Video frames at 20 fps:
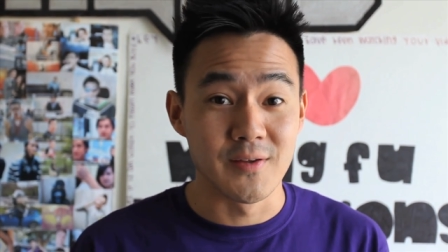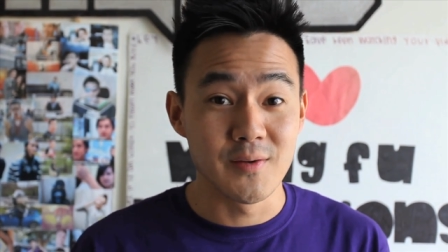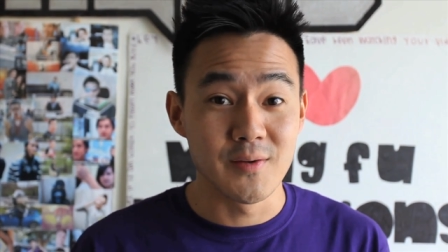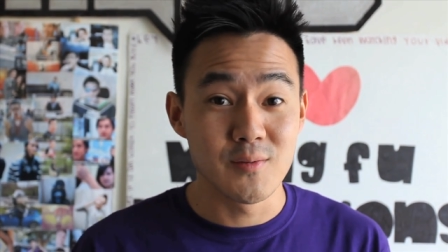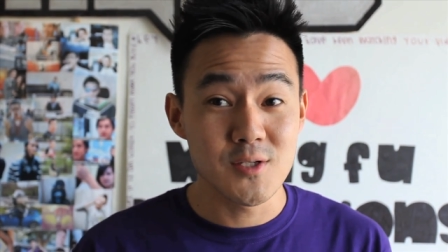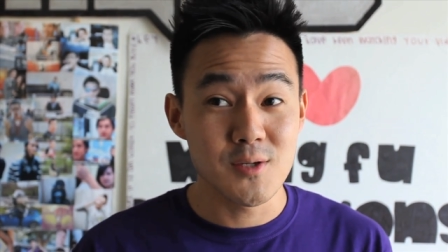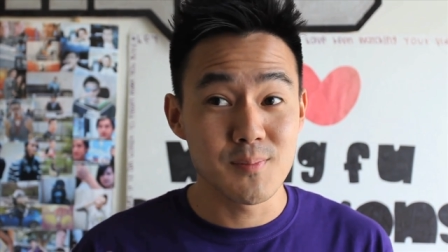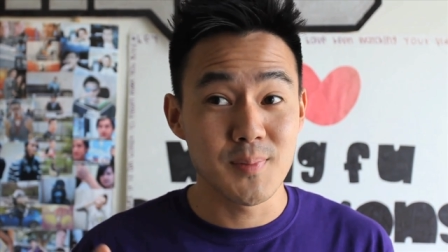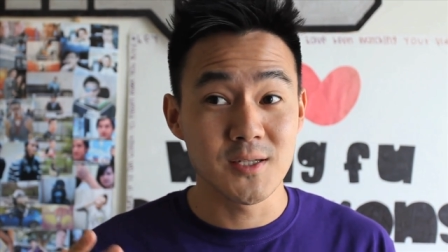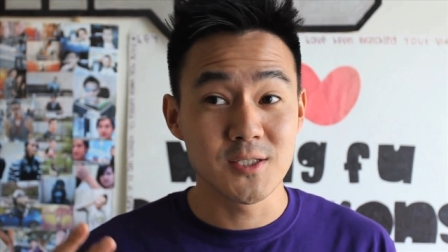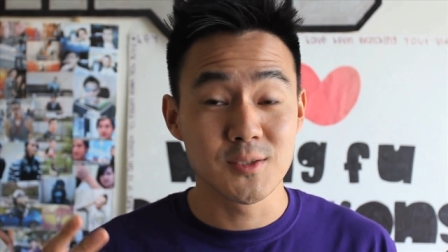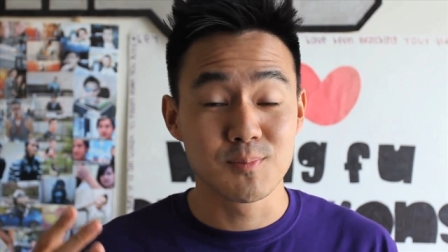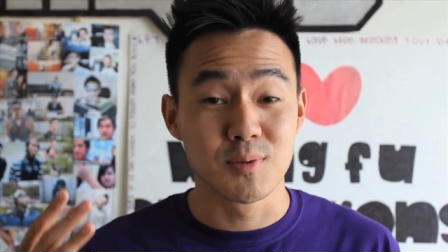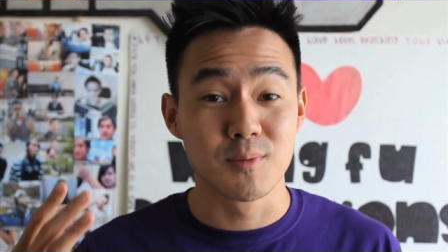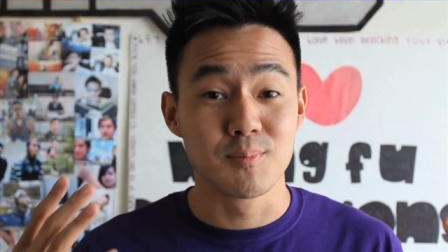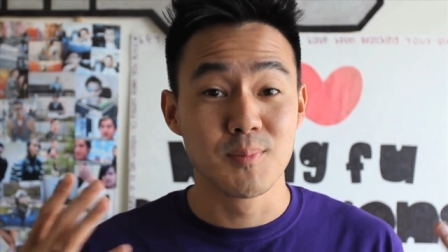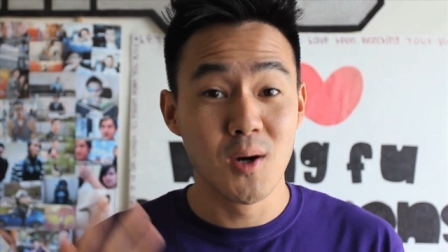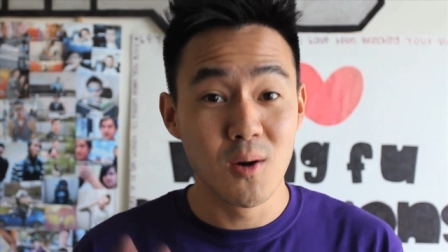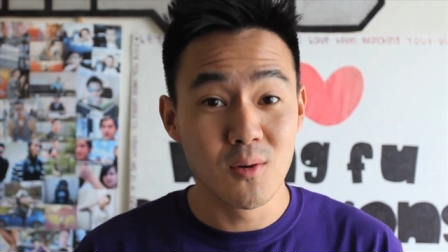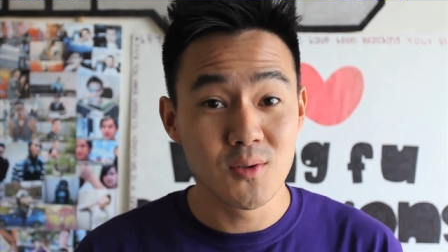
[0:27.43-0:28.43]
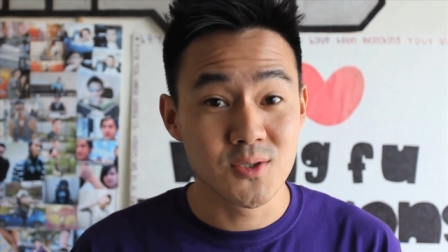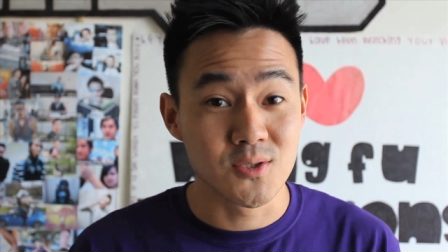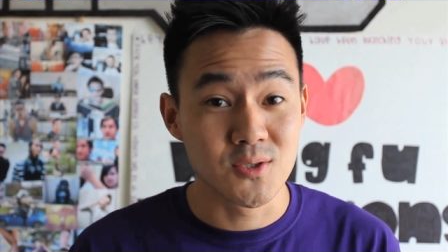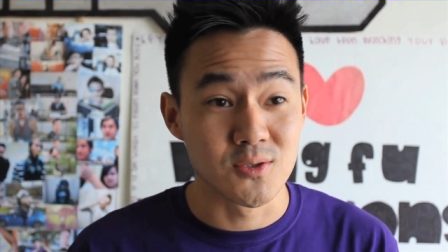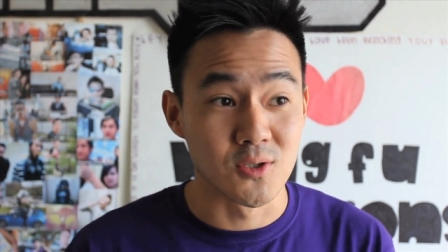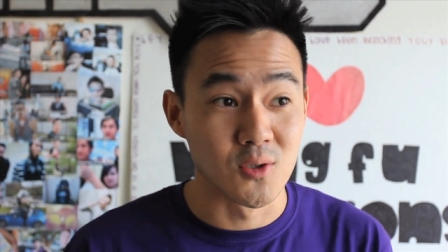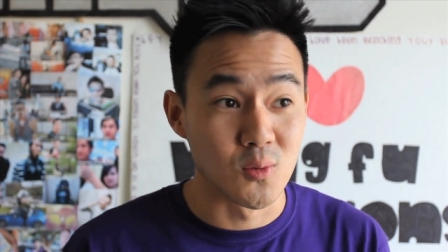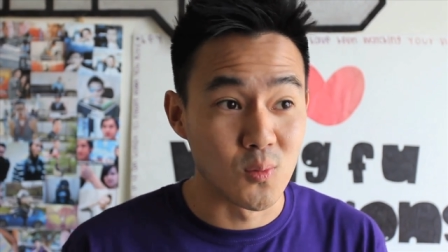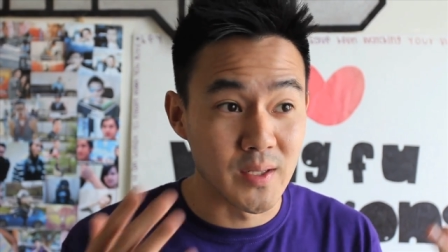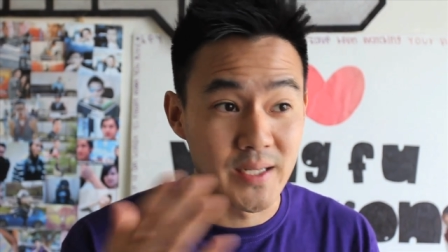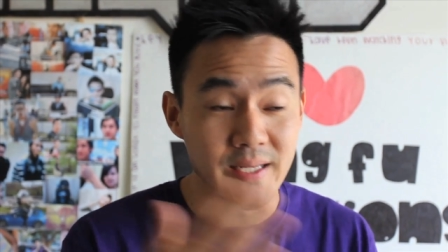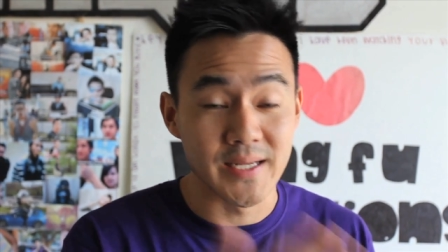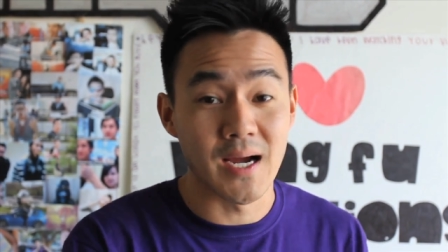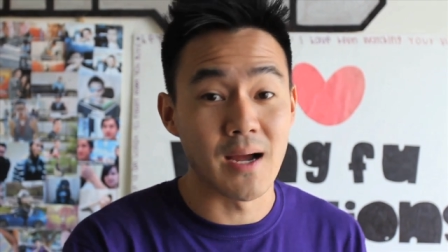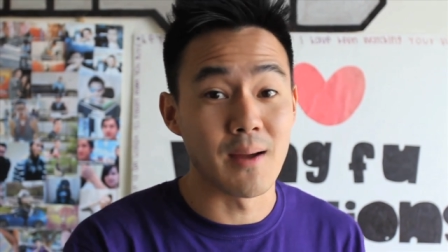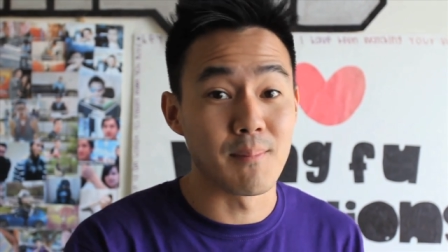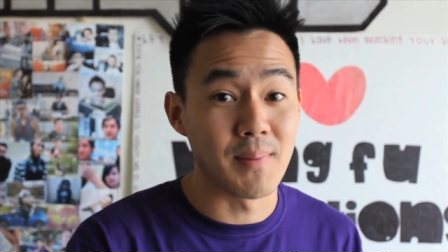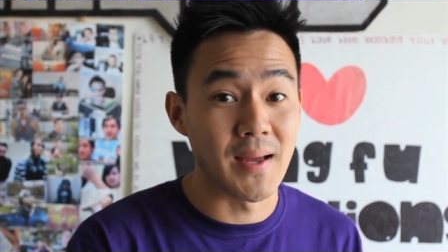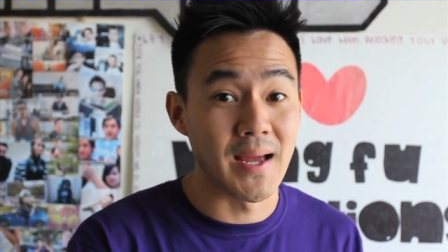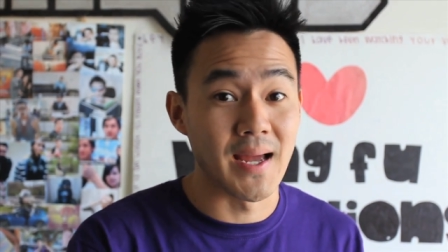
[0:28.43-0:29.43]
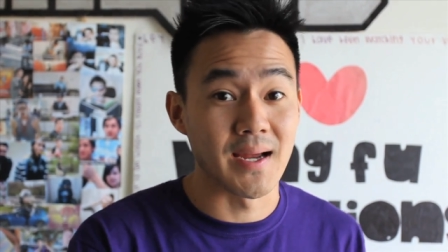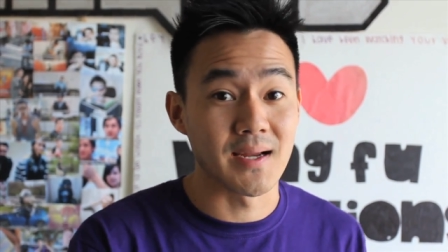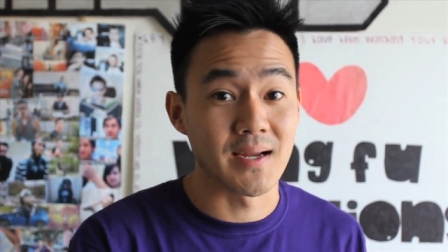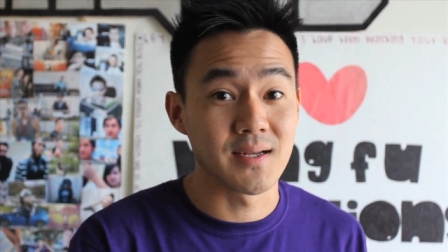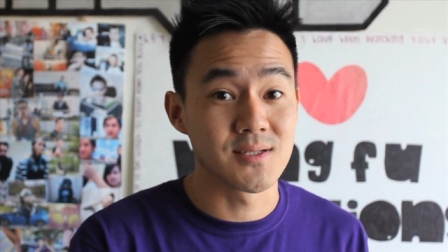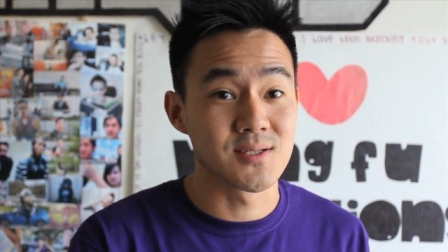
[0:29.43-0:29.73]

He was about to propose to her when he got back.